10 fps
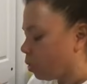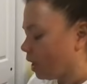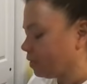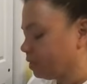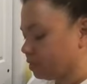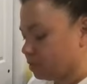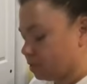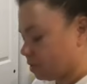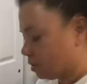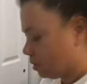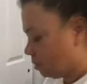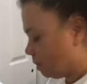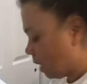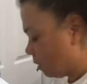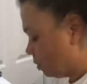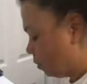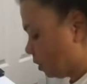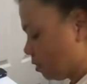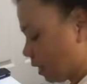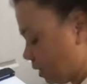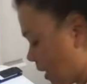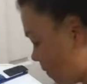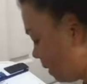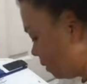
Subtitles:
I think this is not gonna work. Okay, I'm not